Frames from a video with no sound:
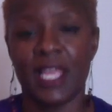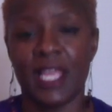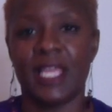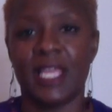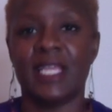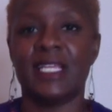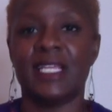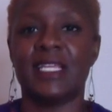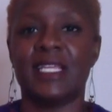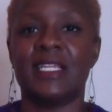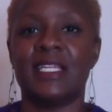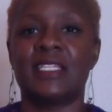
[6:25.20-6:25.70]

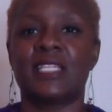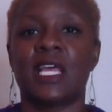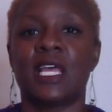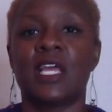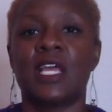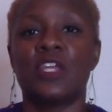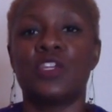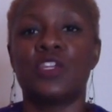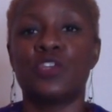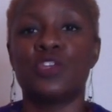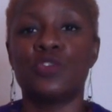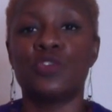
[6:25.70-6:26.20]
is
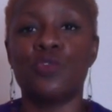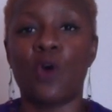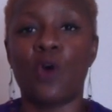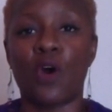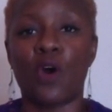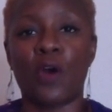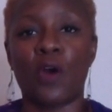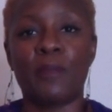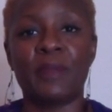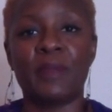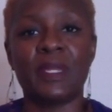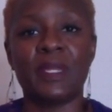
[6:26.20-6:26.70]
you
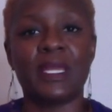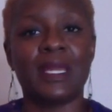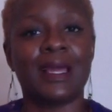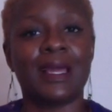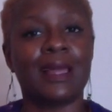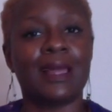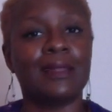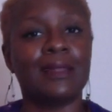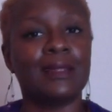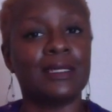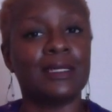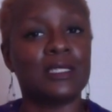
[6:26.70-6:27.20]
are
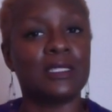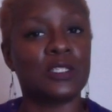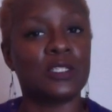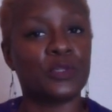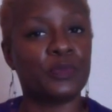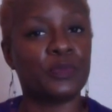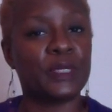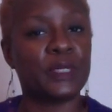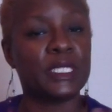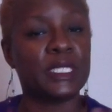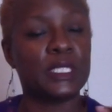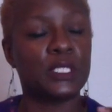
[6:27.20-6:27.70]
being a
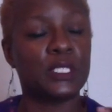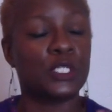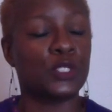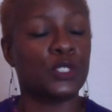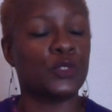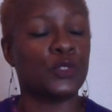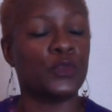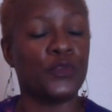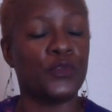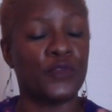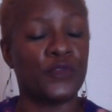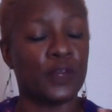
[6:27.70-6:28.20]
little bit
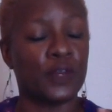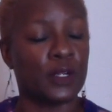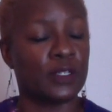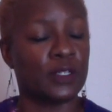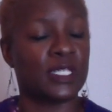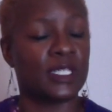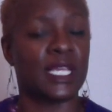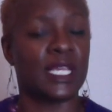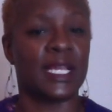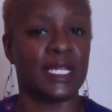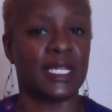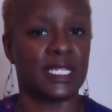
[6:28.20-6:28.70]
too
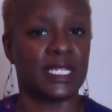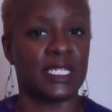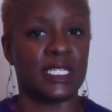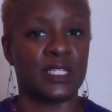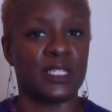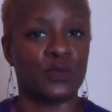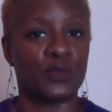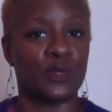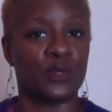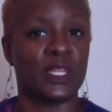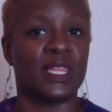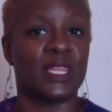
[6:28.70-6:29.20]

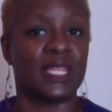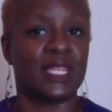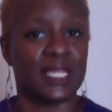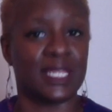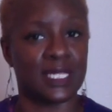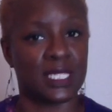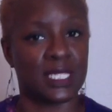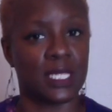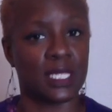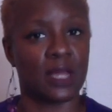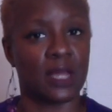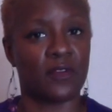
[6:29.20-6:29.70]
flirtatious with
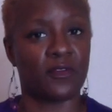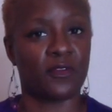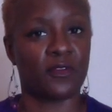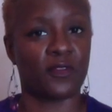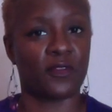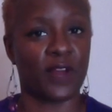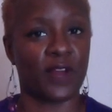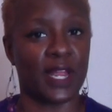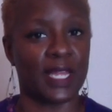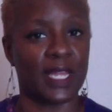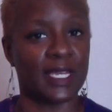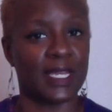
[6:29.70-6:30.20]
this
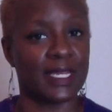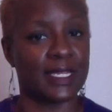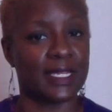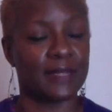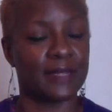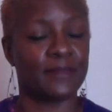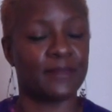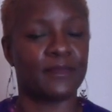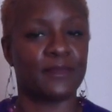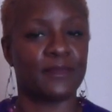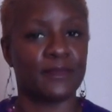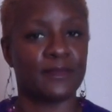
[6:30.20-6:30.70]
friend.
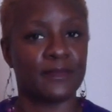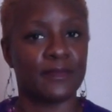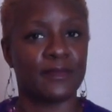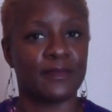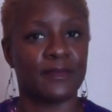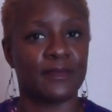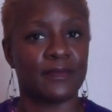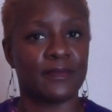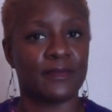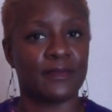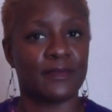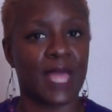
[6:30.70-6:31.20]

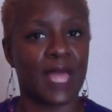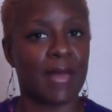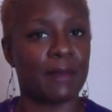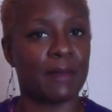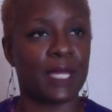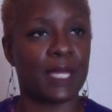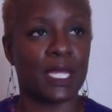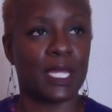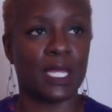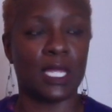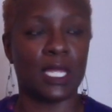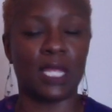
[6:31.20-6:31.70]
I
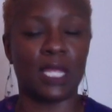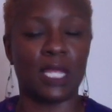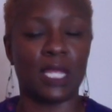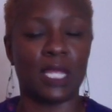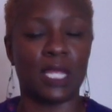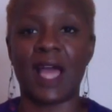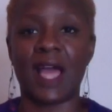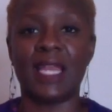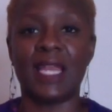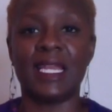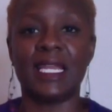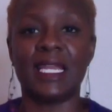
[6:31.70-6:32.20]
mean,
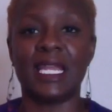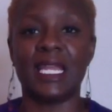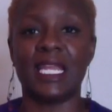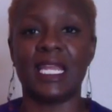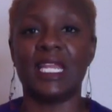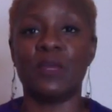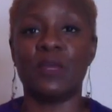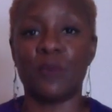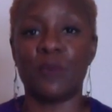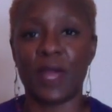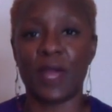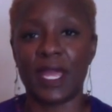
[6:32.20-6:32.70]
finding
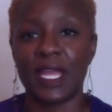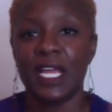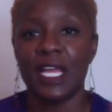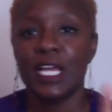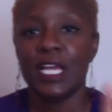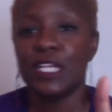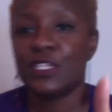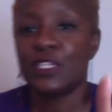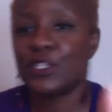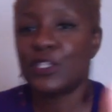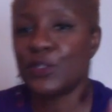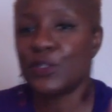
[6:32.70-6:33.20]
any way
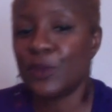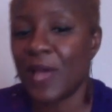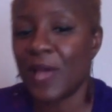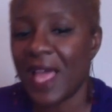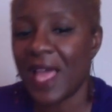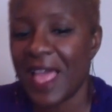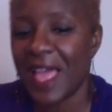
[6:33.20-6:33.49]
to